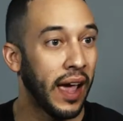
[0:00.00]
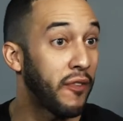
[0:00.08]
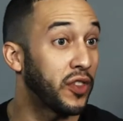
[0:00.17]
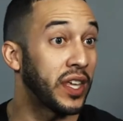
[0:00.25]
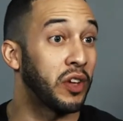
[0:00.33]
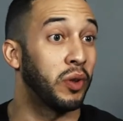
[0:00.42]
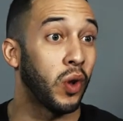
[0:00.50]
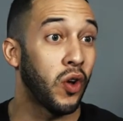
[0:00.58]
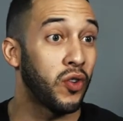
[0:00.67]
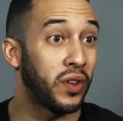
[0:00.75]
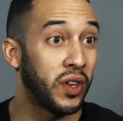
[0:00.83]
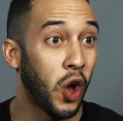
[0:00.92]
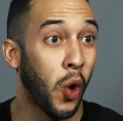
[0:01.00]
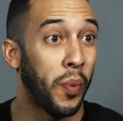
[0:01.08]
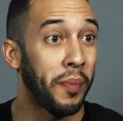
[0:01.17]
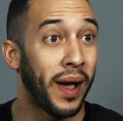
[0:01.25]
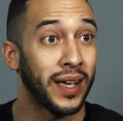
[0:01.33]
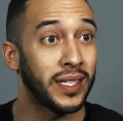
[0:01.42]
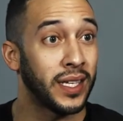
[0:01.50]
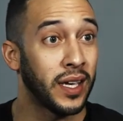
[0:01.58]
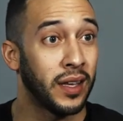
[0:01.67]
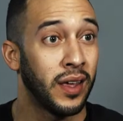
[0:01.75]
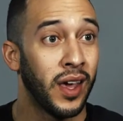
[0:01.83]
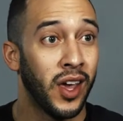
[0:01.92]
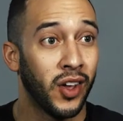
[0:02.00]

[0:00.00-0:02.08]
everything you've learned in the open mic scene.